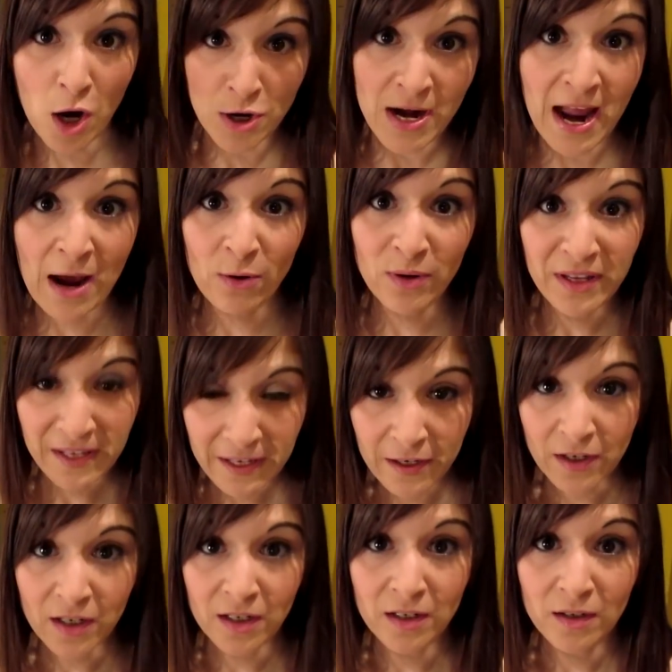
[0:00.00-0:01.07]
are now
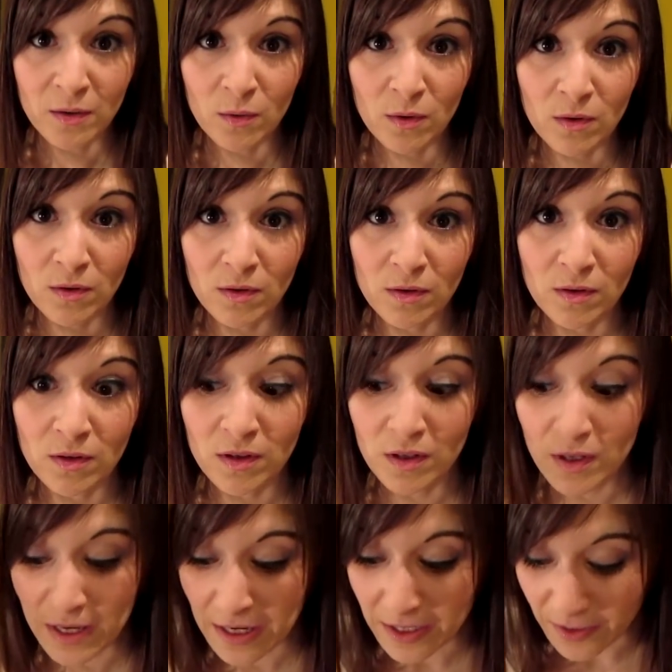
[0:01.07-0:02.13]
here
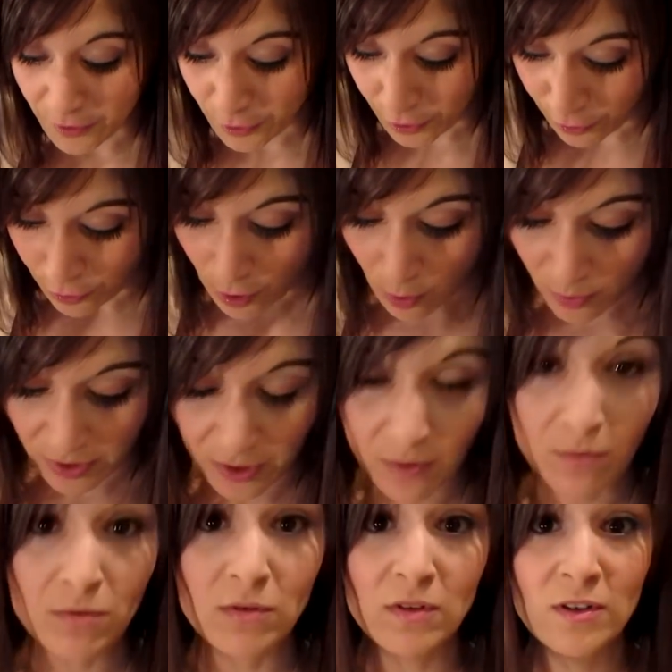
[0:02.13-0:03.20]
to show you